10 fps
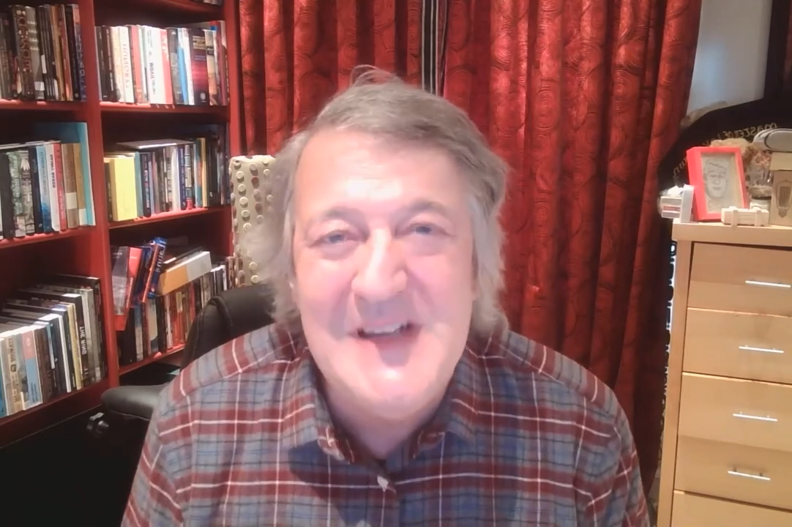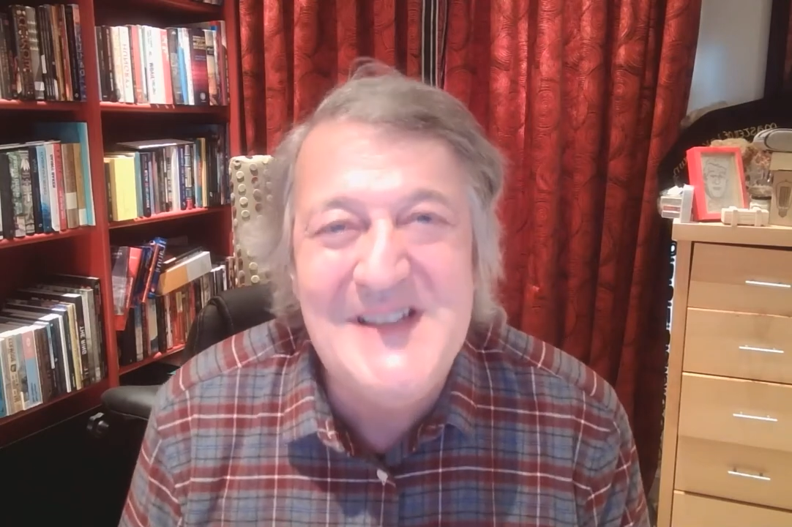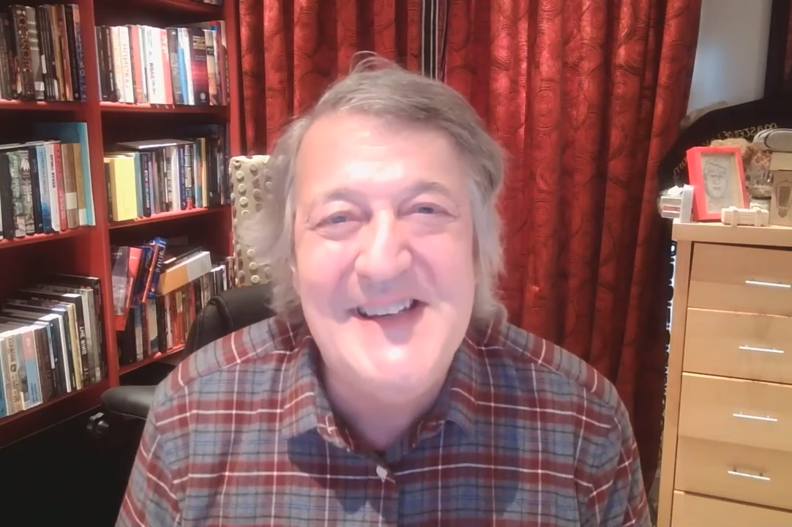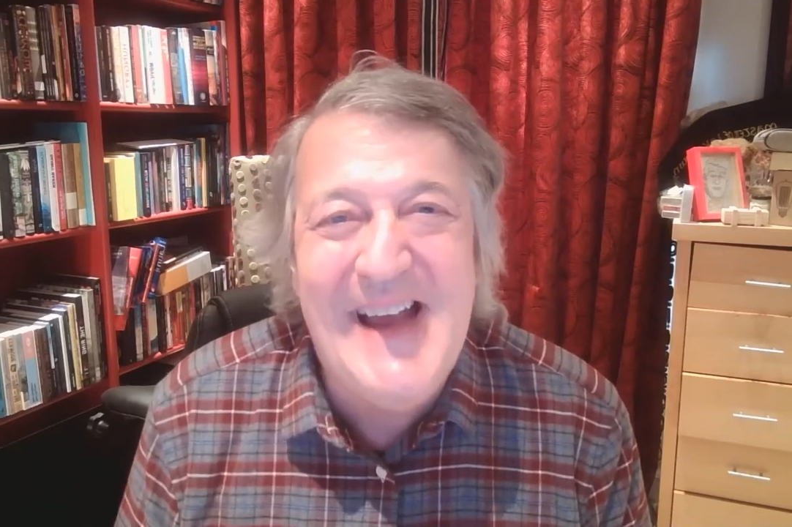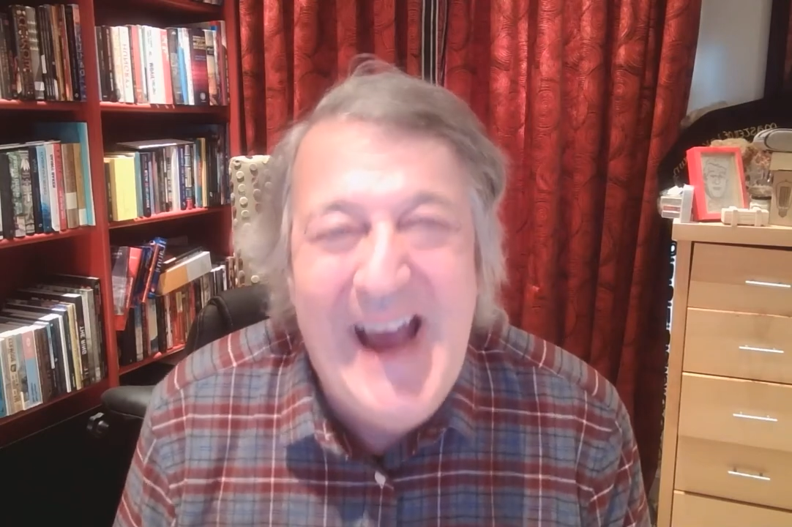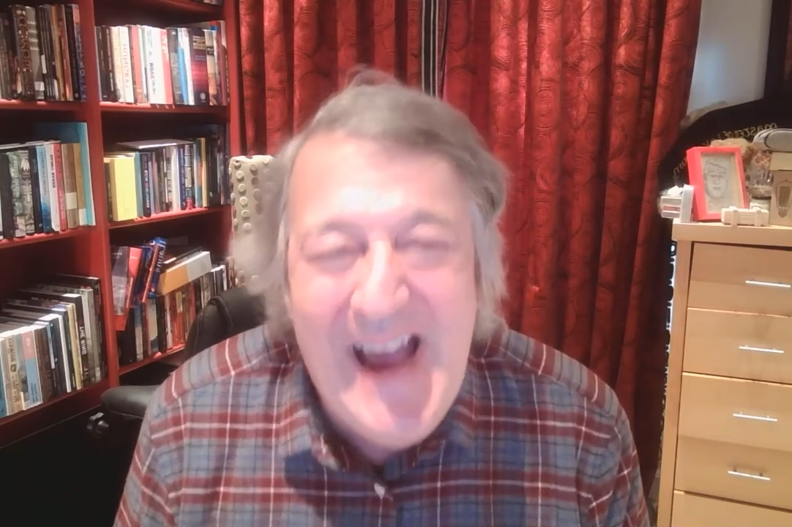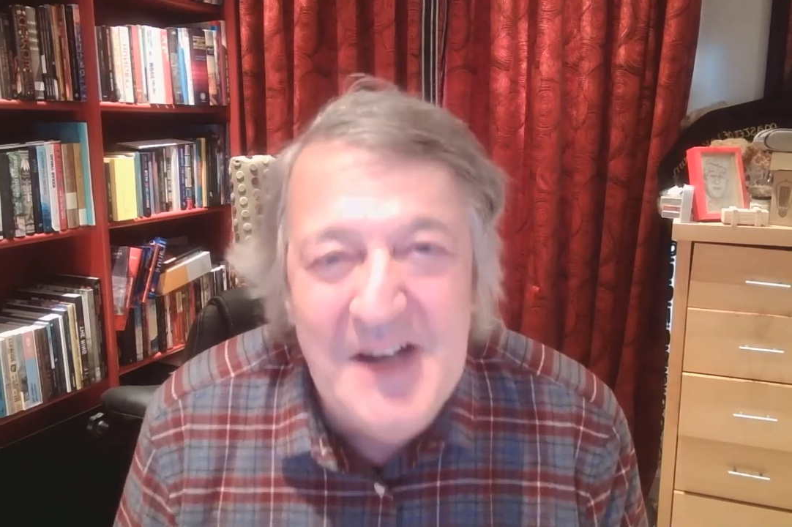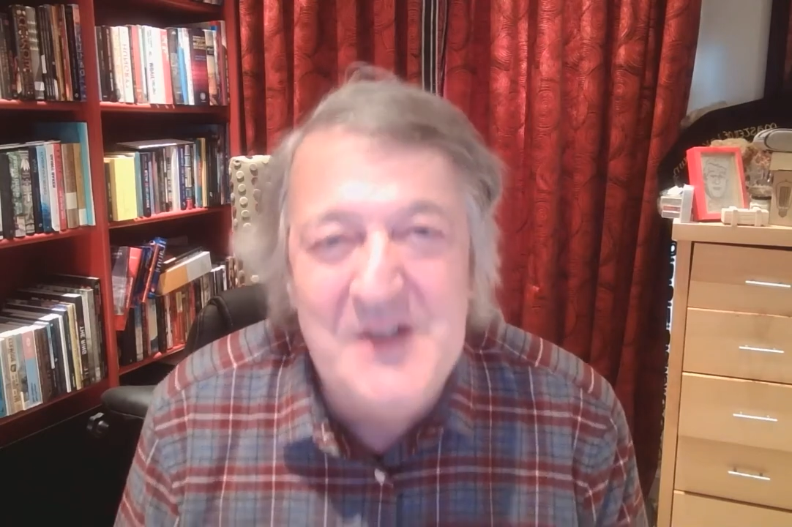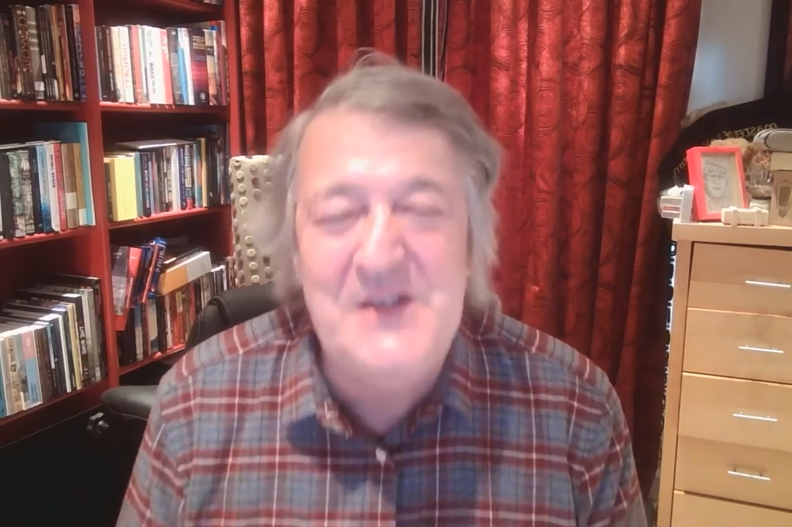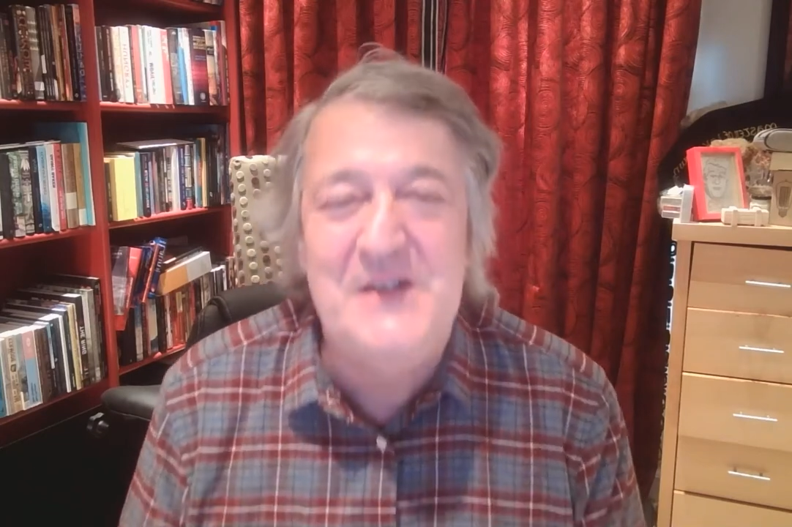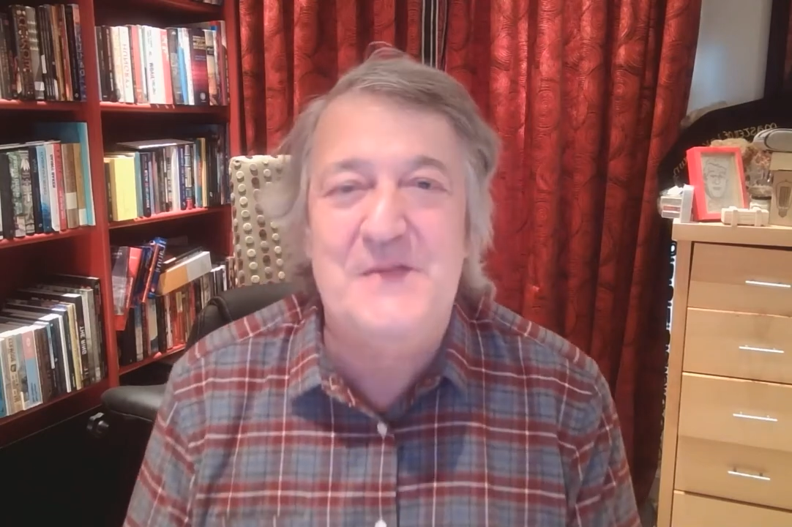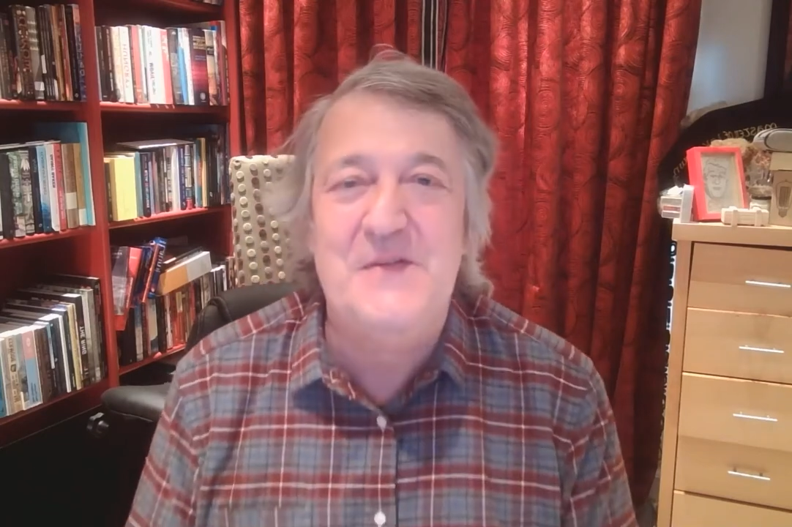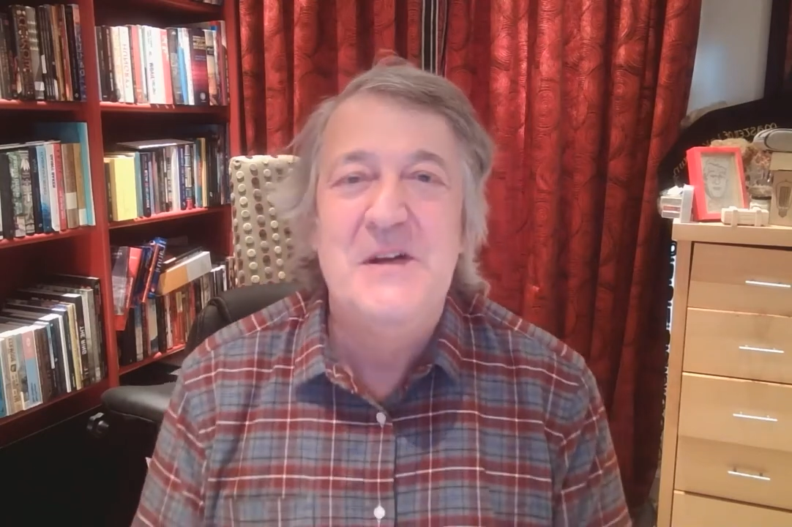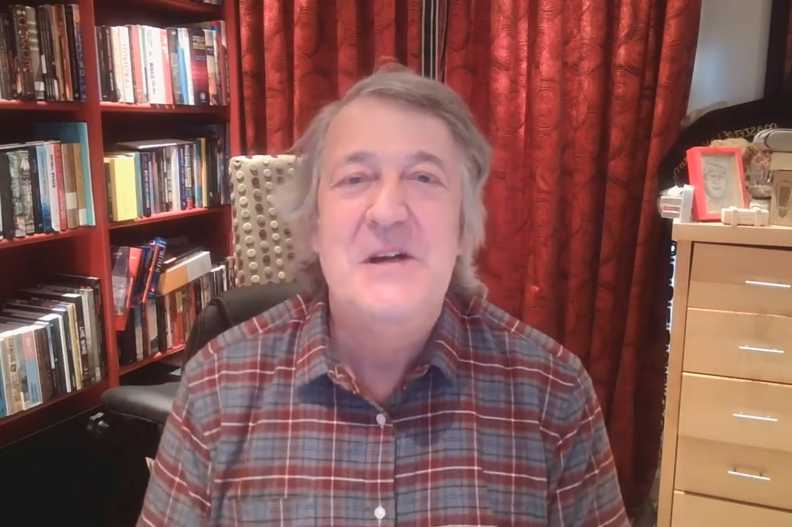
It's an active